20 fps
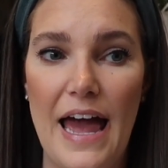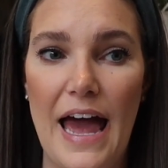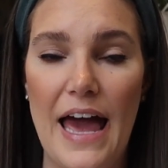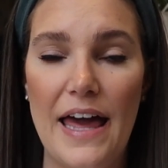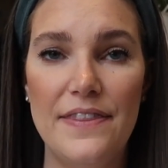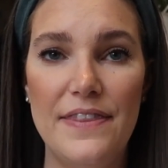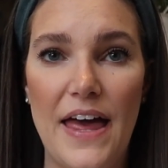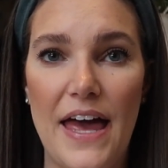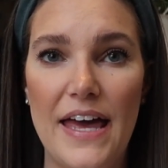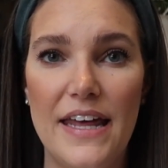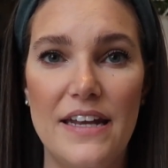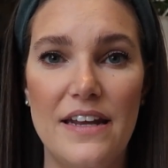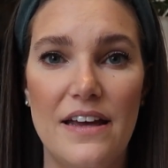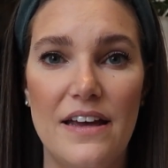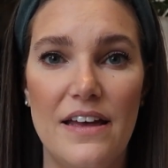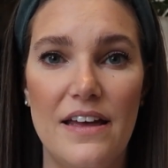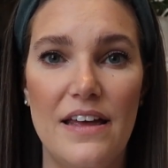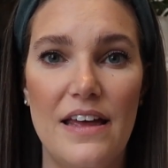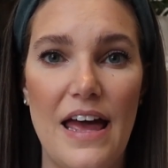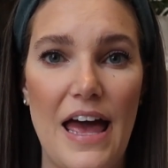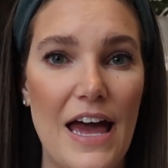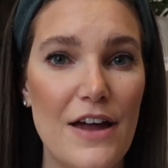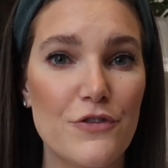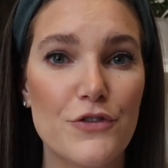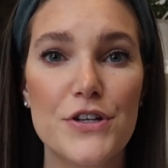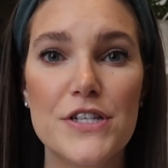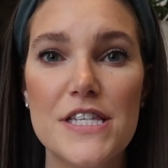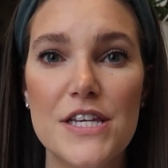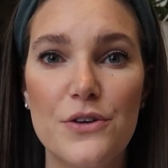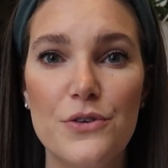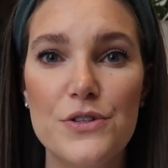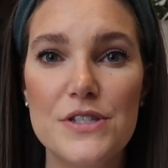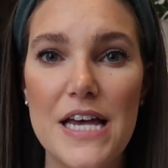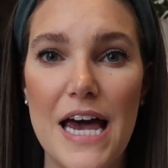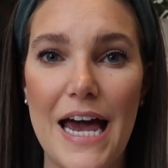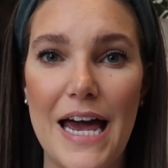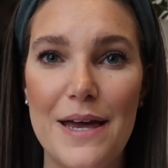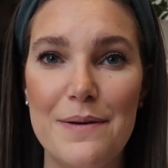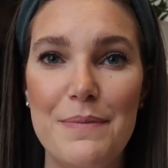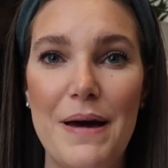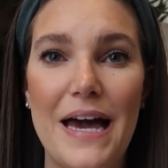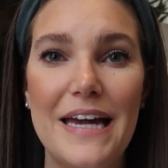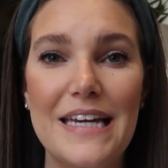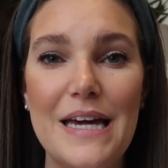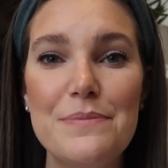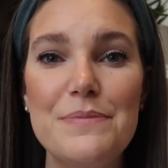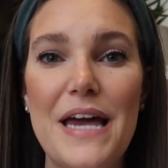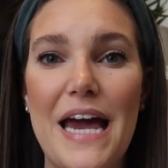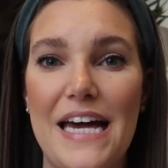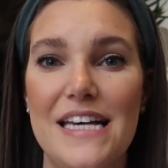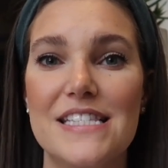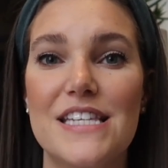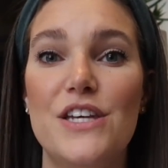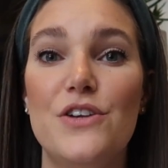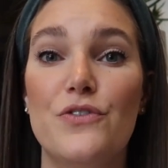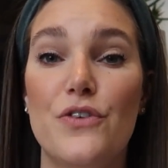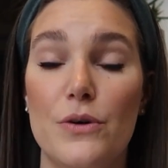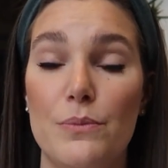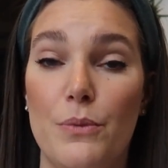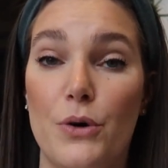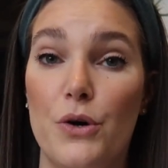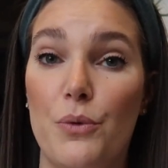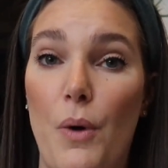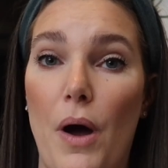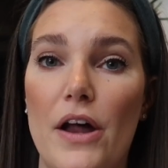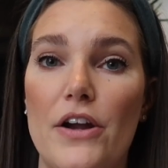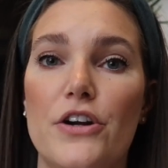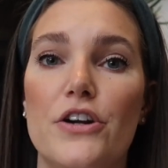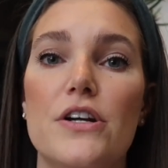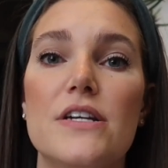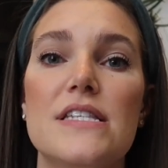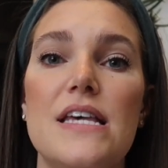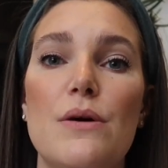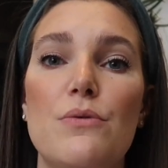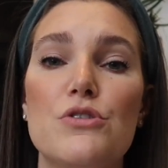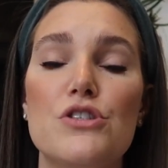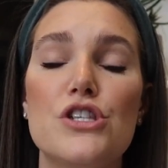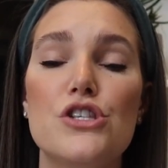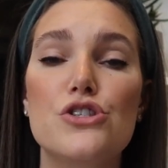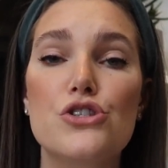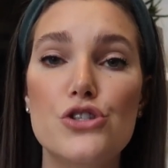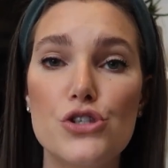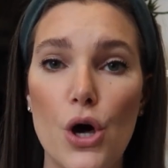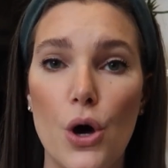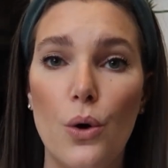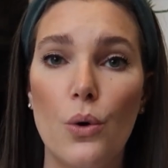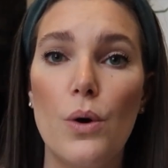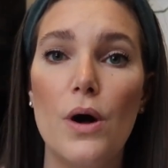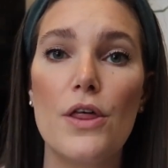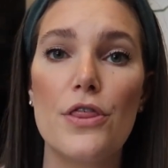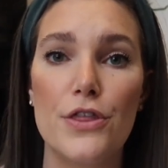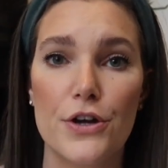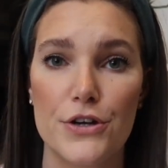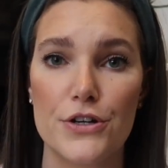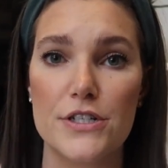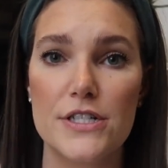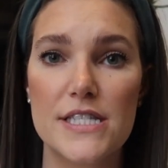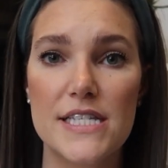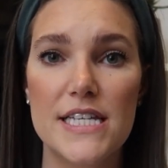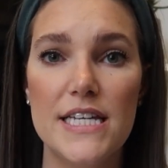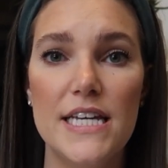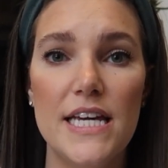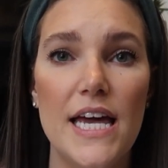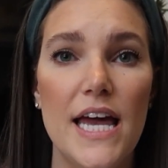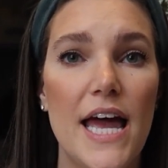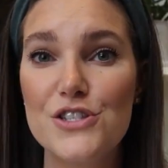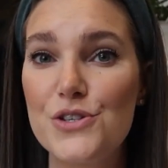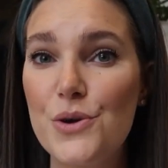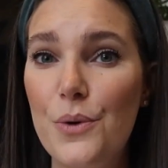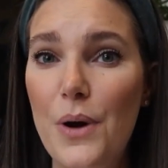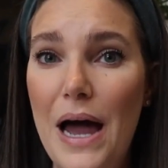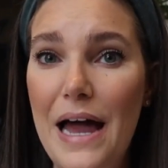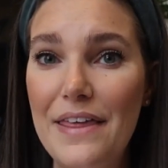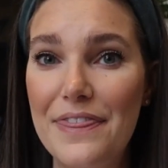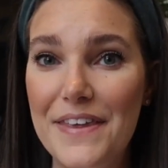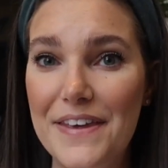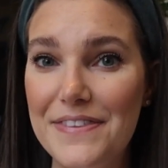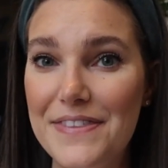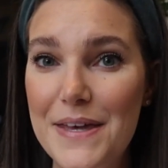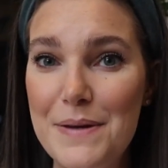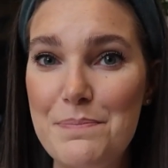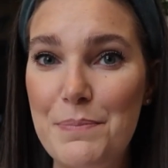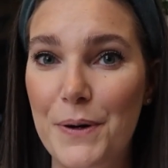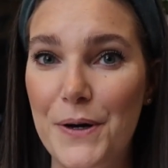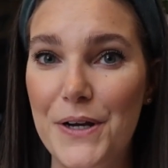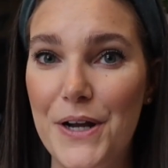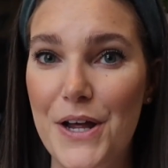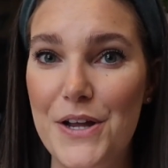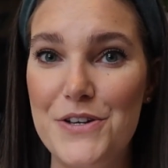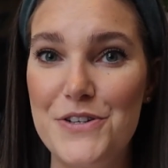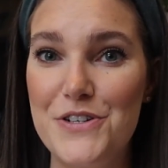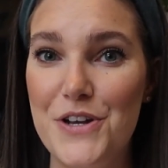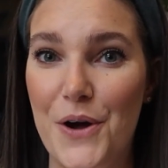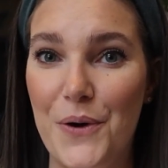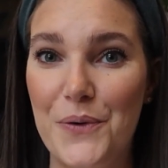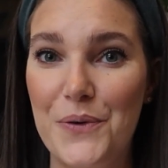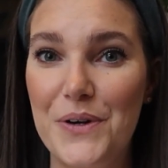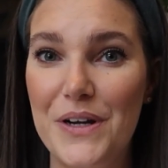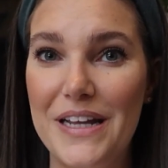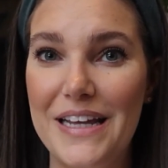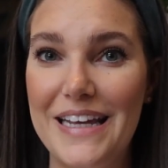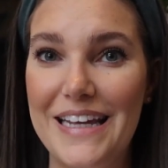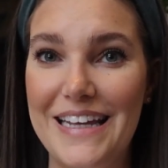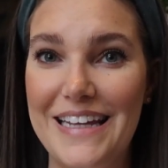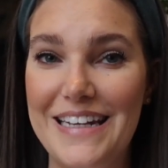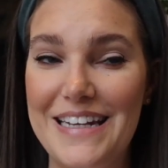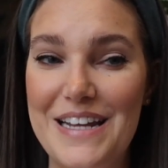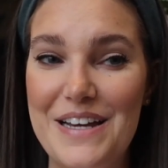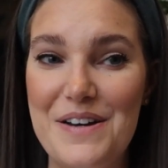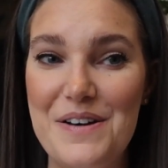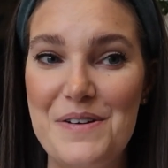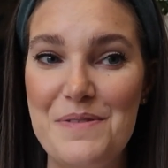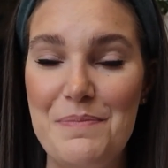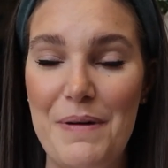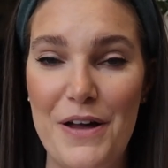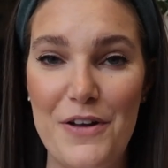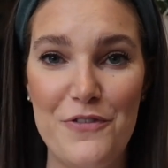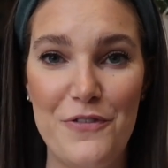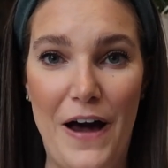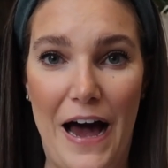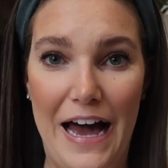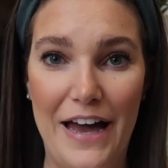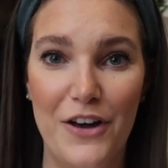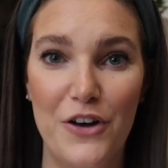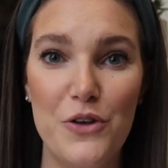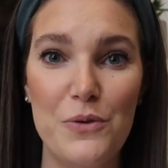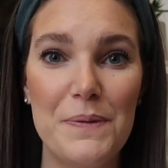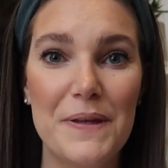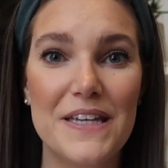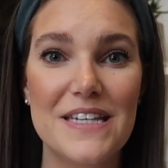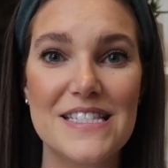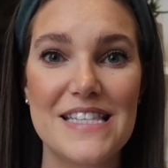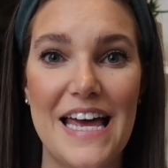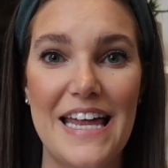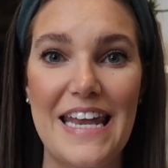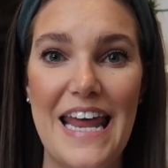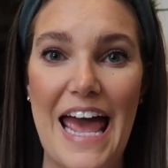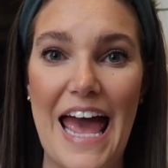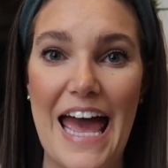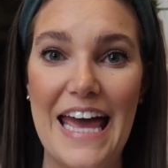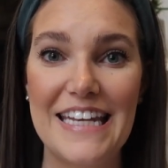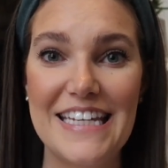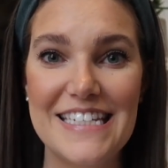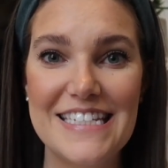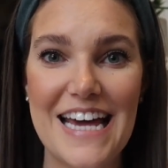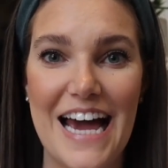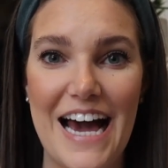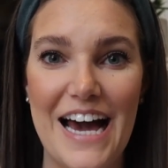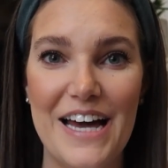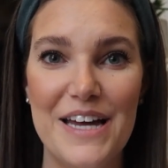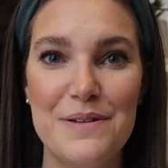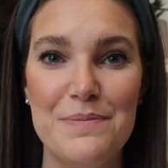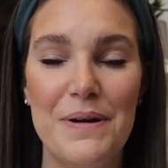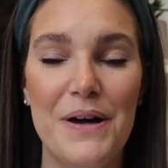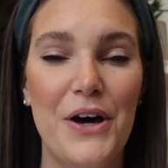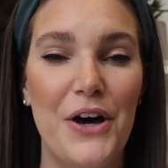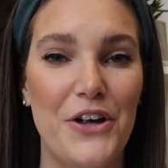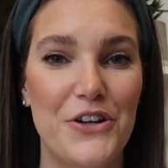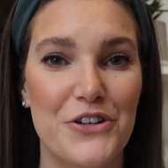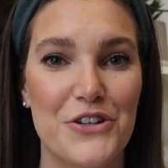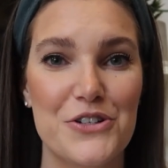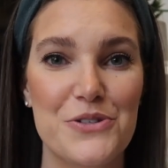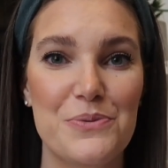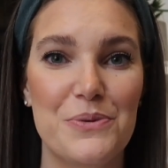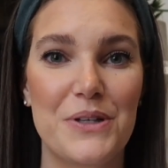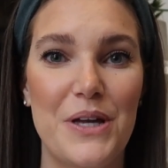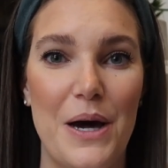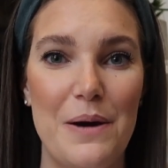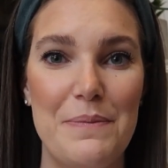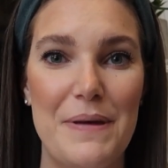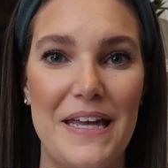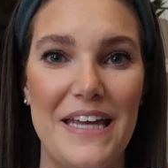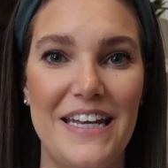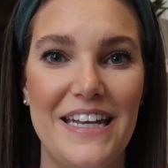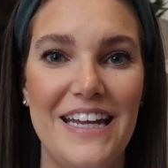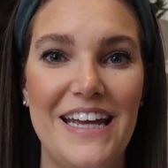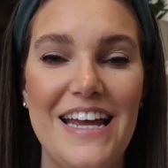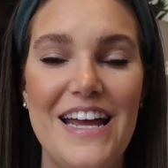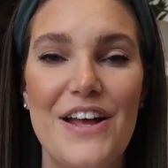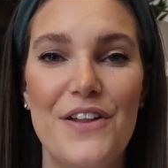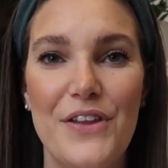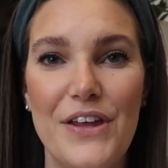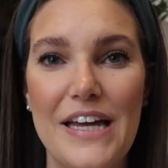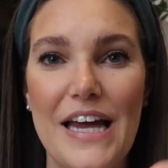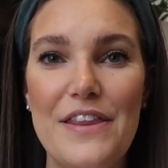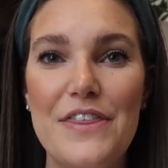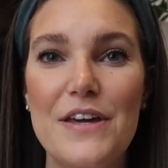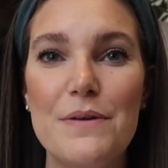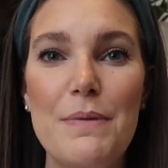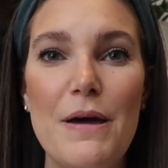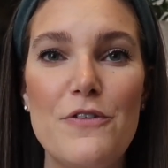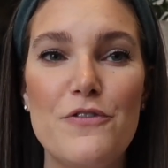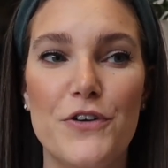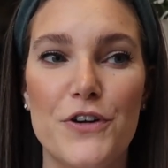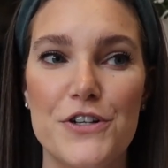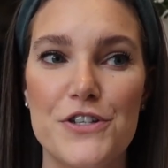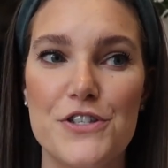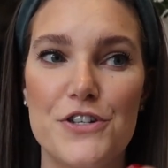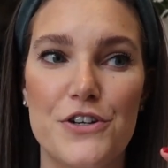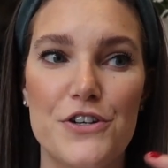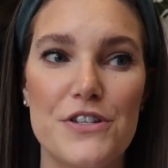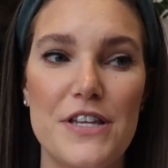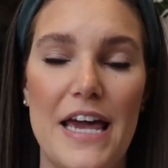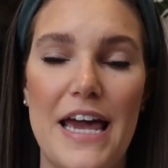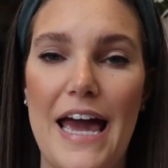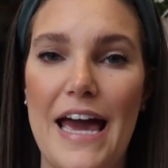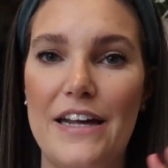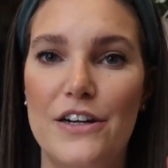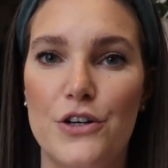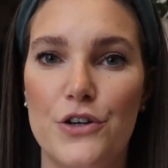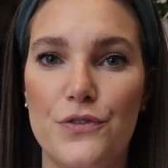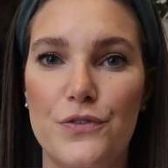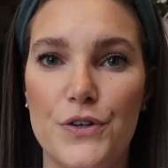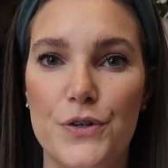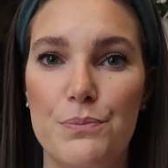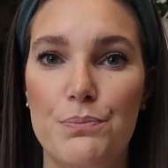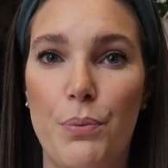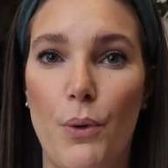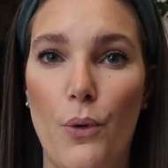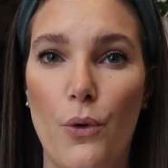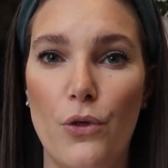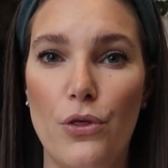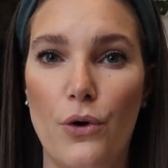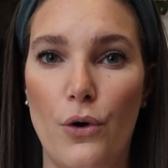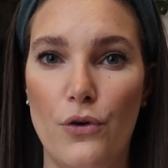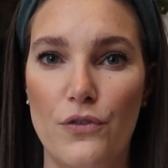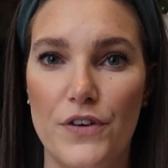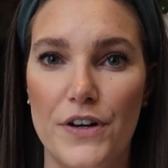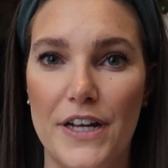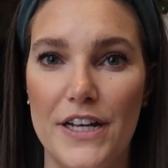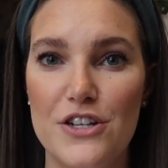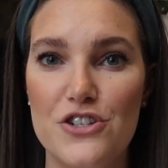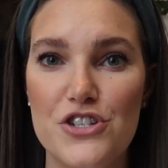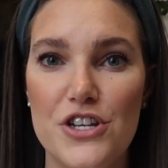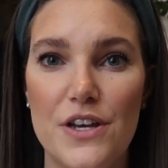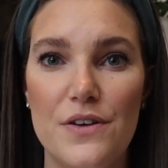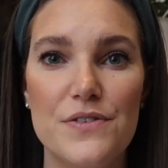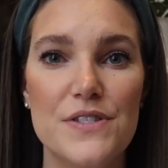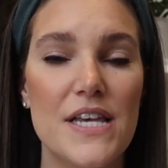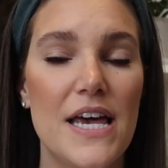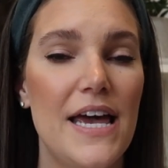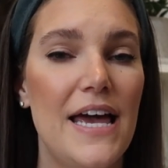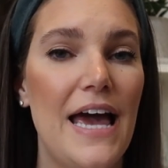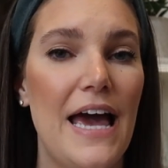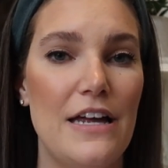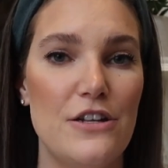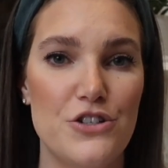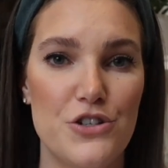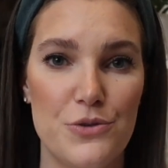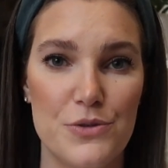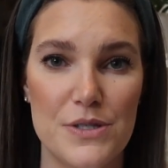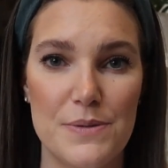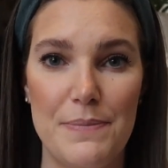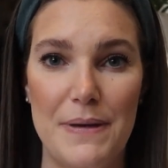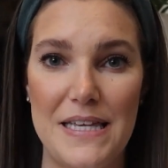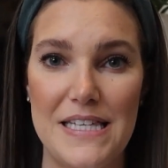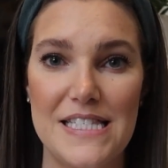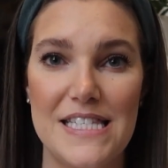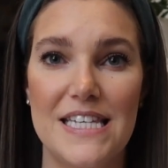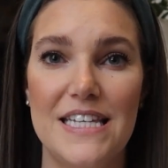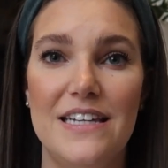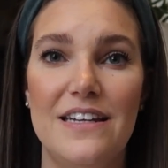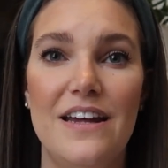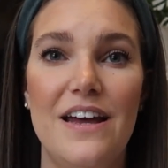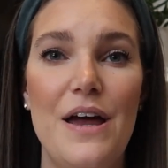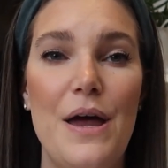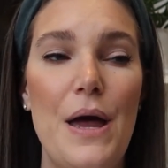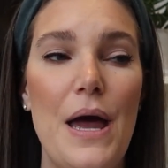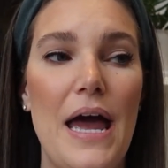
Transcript: And then every single time. I kept asking for more water because I was so thirsty. So I think they put a note in my file because then anytime a nurse would come in, like I think my first nurse, I had her for both overnight shifts and she was amazing.